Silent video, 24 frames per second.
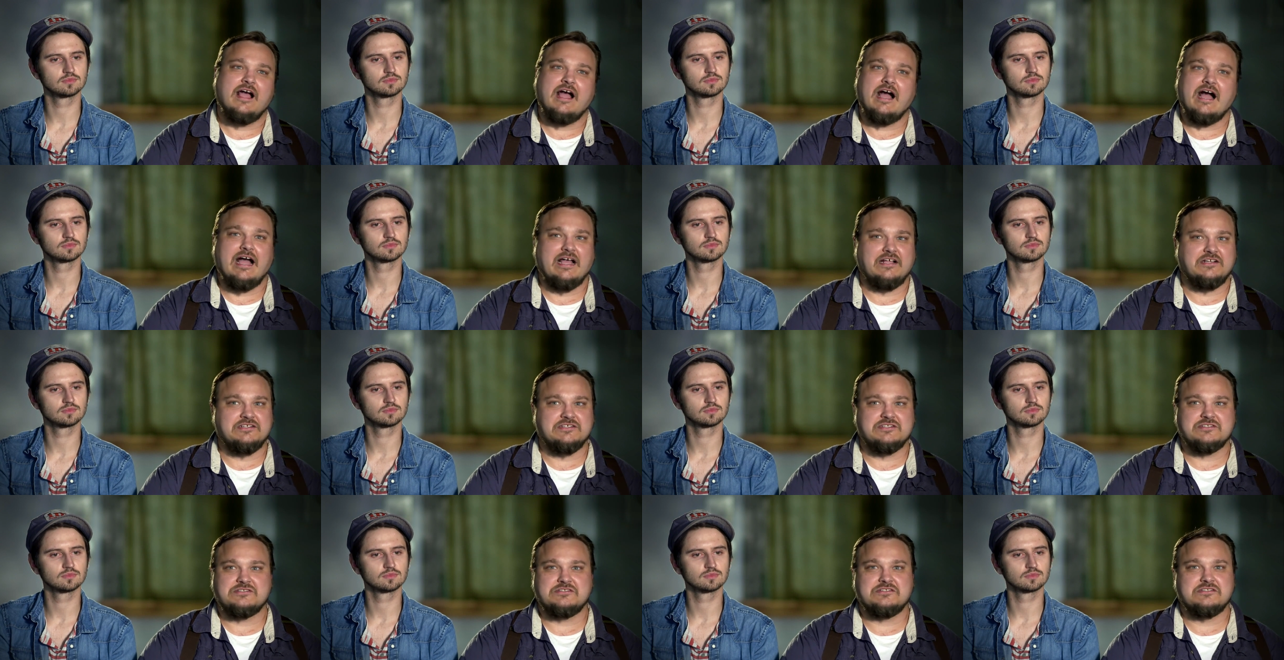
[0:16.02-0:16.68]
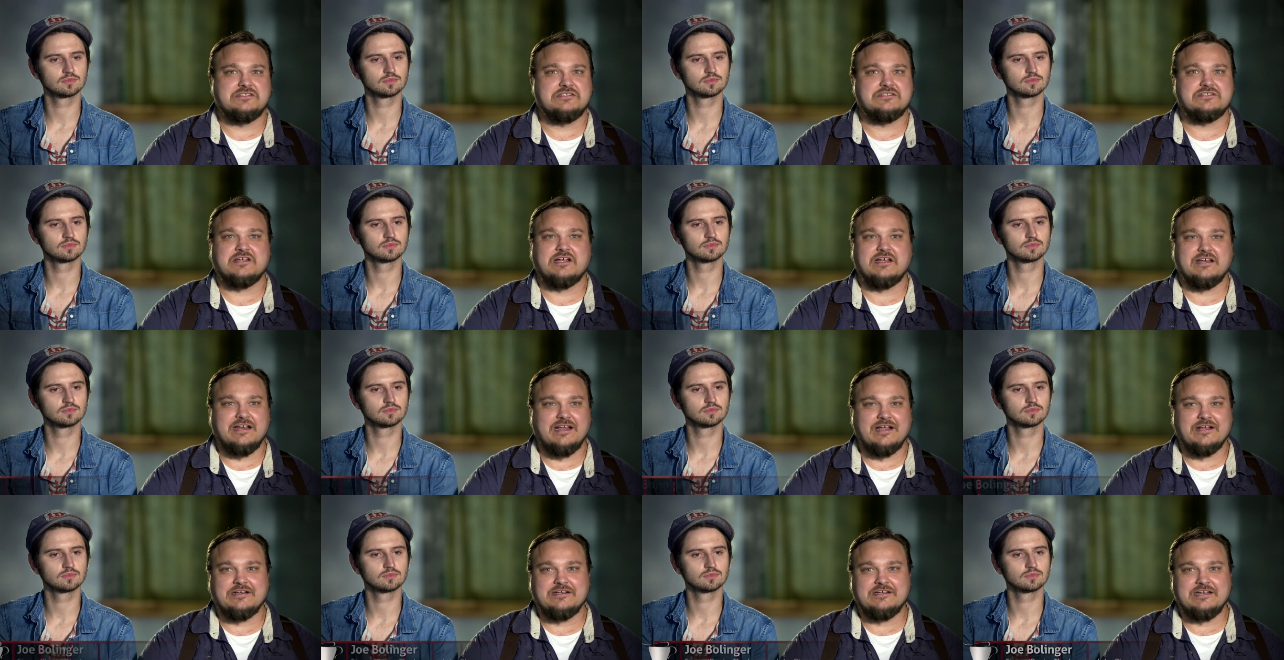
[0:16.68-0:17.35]
Speaker 1: I just
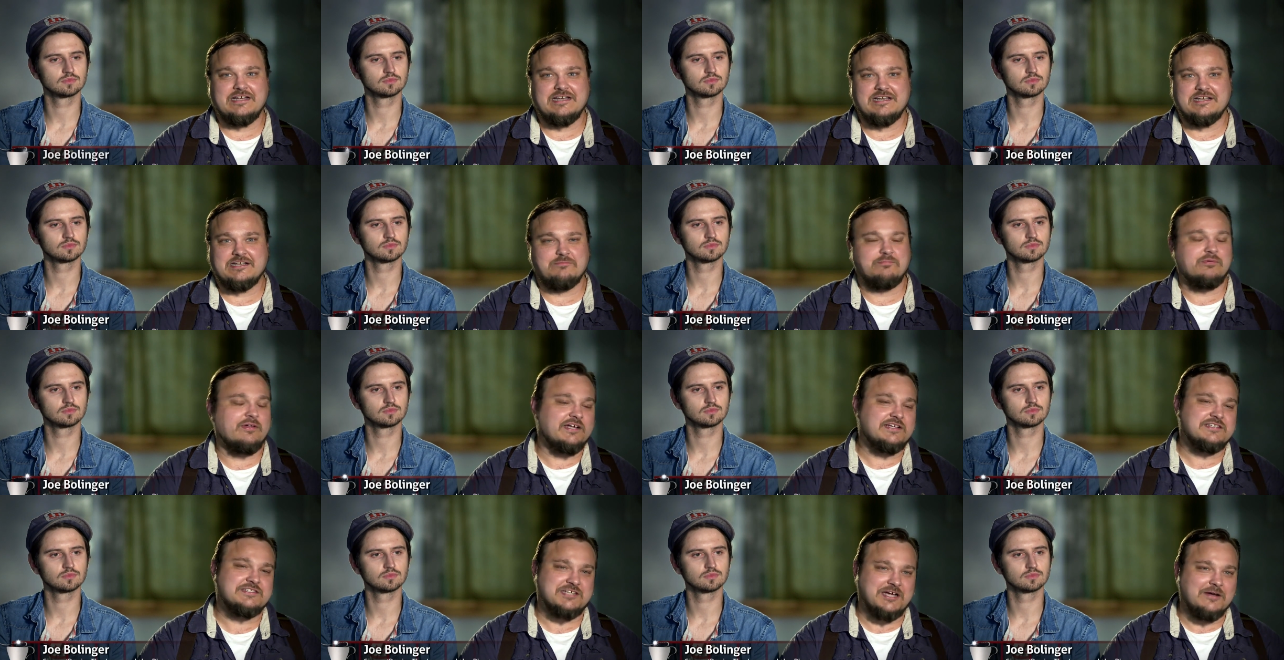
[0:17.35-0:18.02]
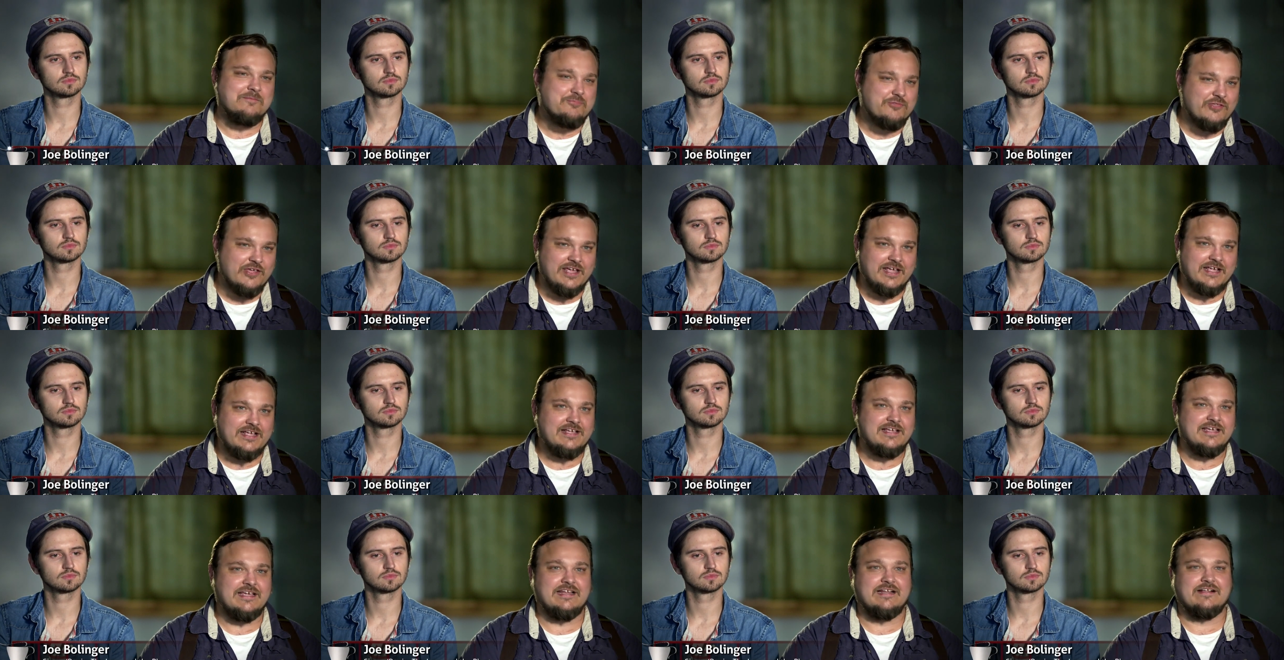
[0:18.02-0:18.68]
decided I needed to play
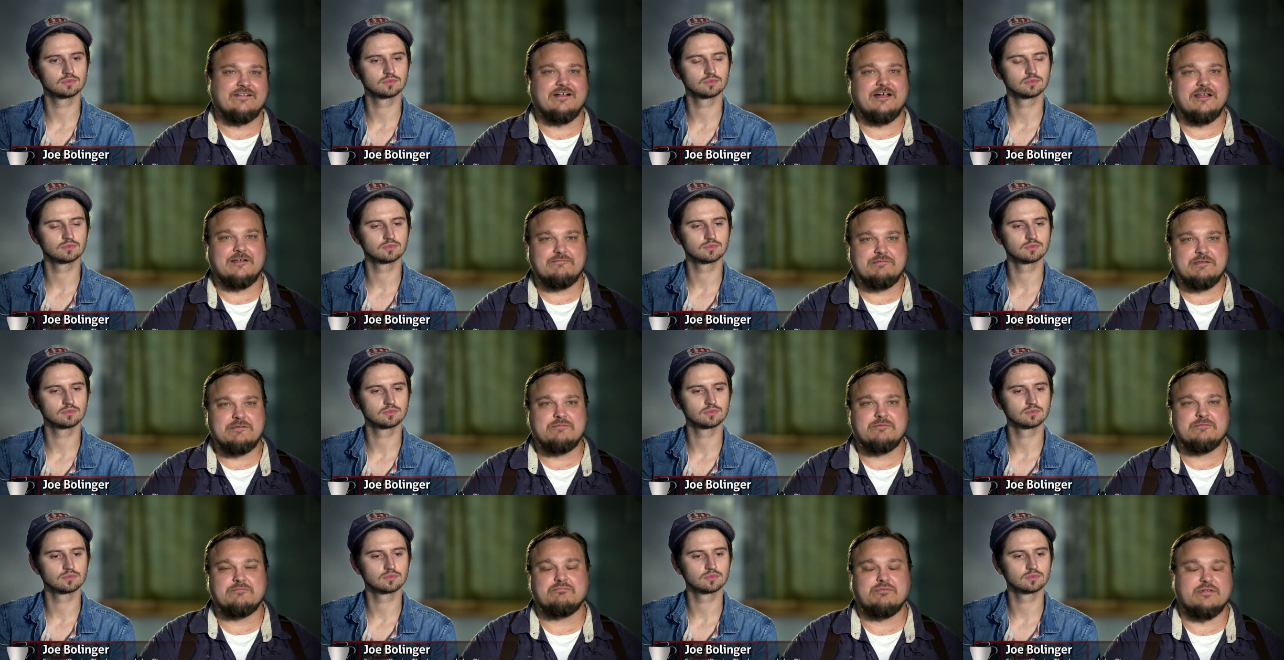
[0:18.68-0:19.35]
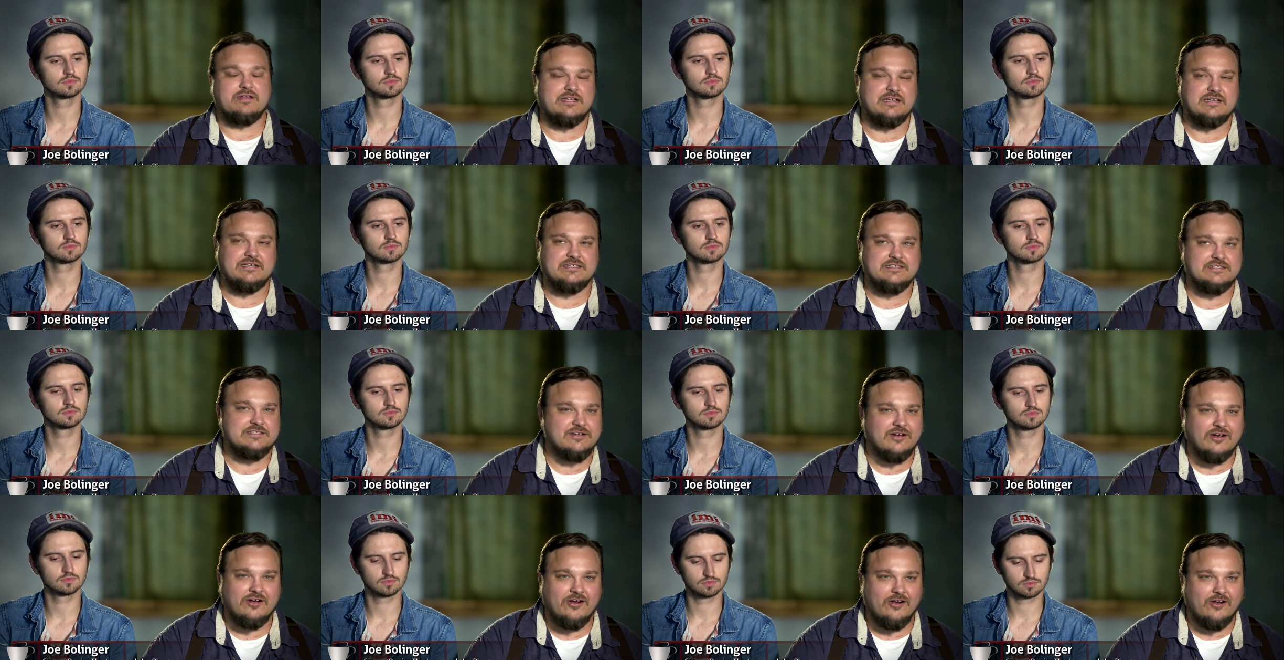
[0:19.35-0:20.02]
something and a lot of people played
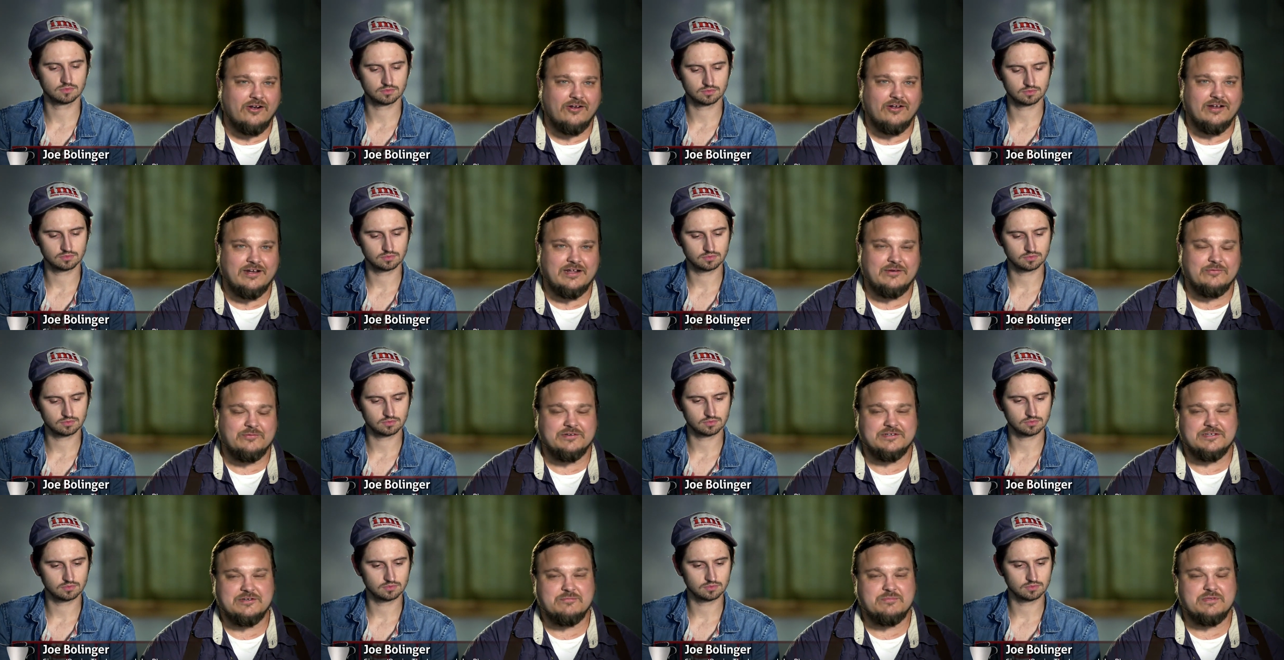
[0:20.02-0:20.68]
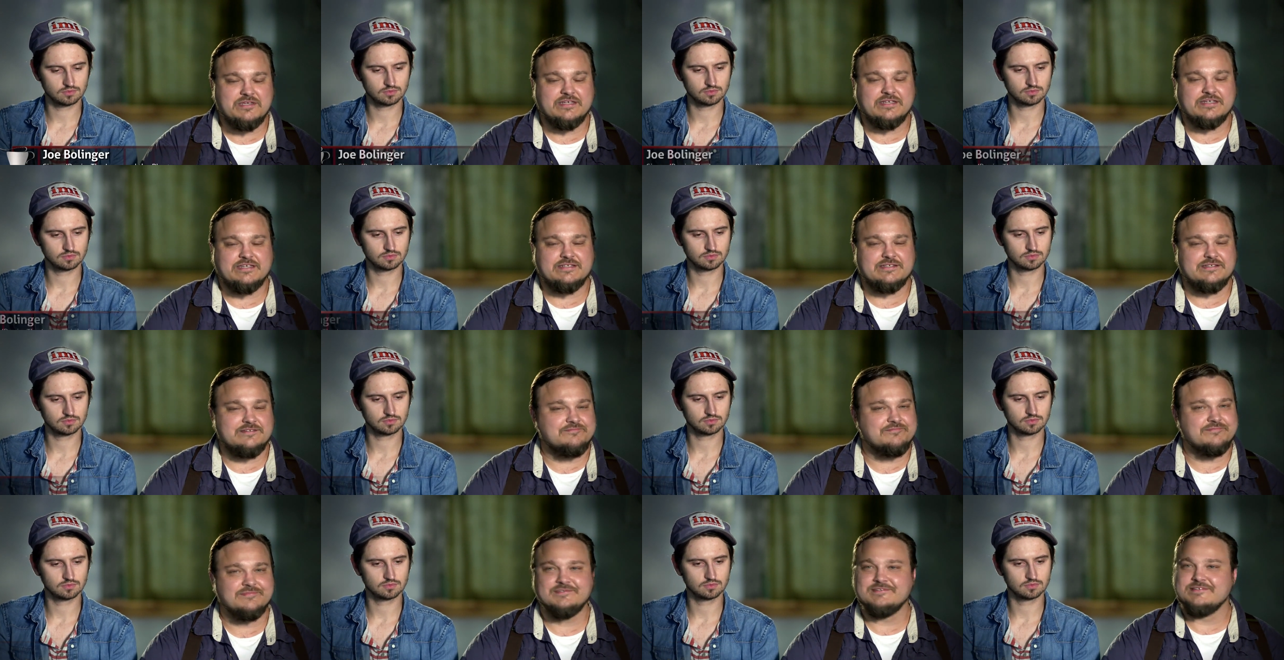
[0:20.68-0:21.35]
guitar and I wanted to
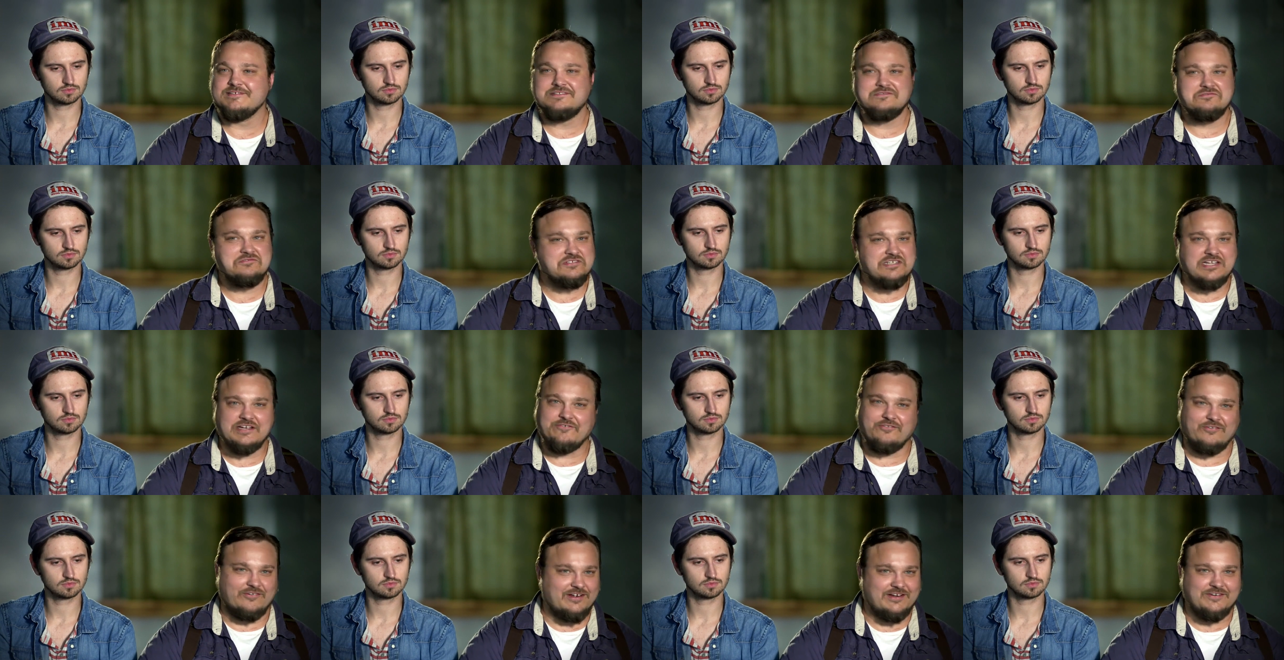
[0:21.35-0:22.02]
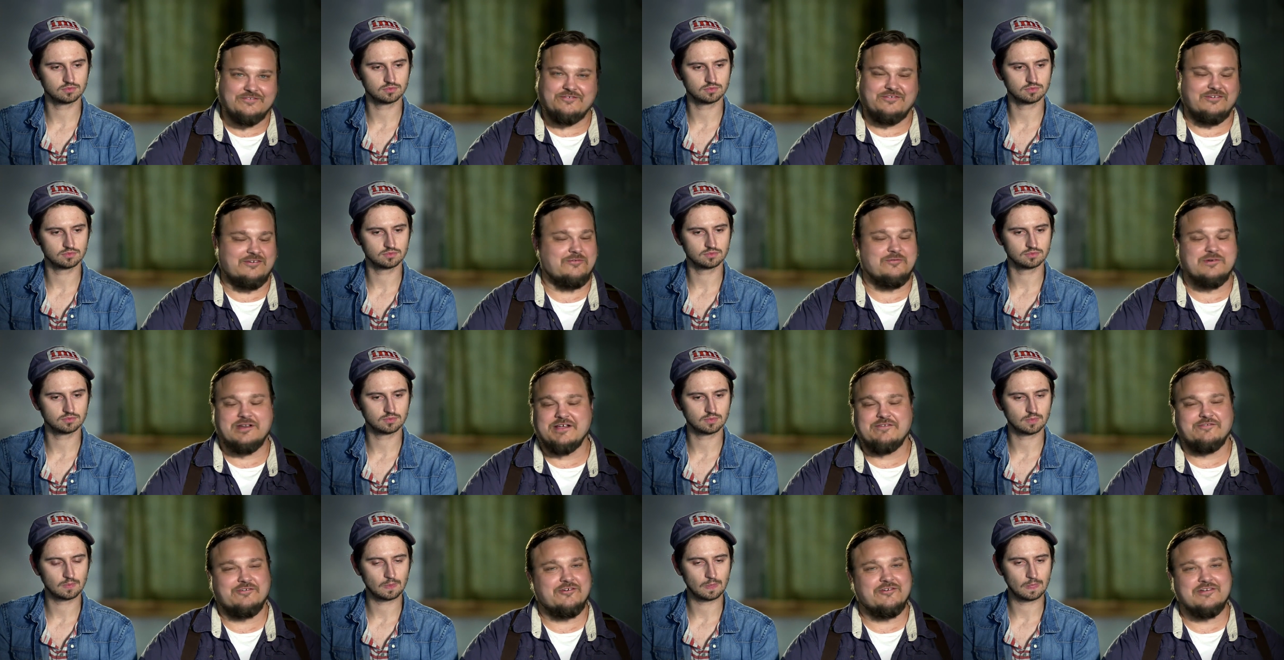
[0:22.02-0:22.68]
be different for
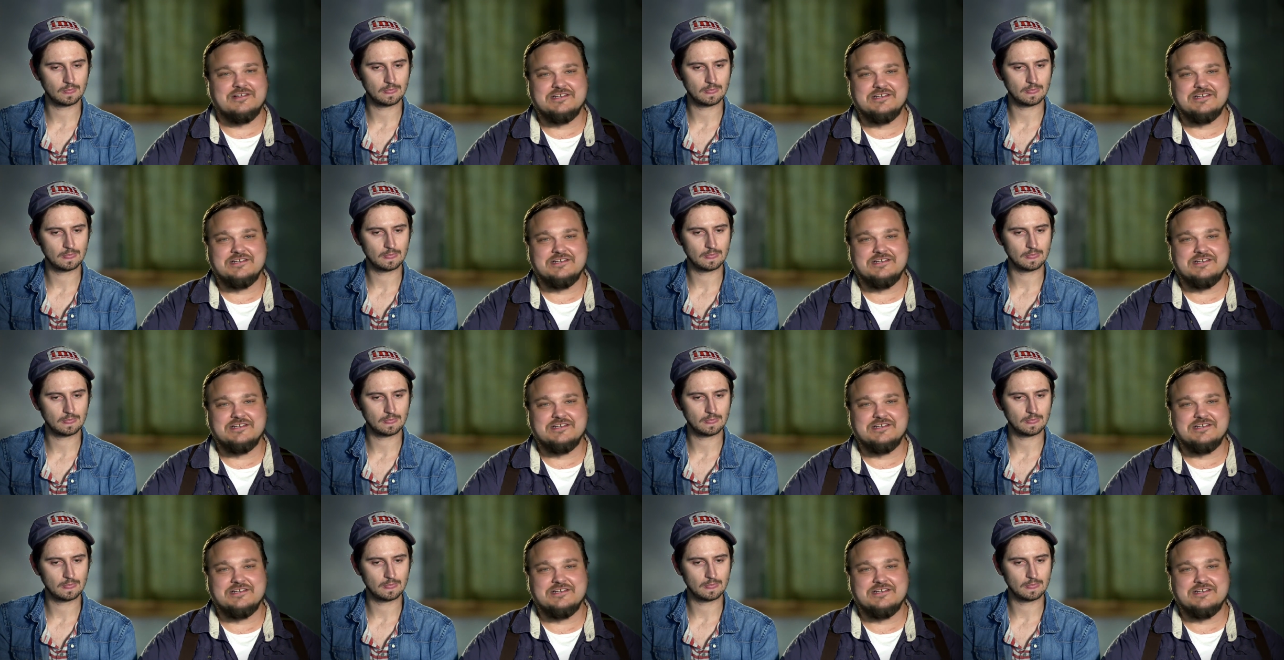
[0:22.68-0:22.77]
whatever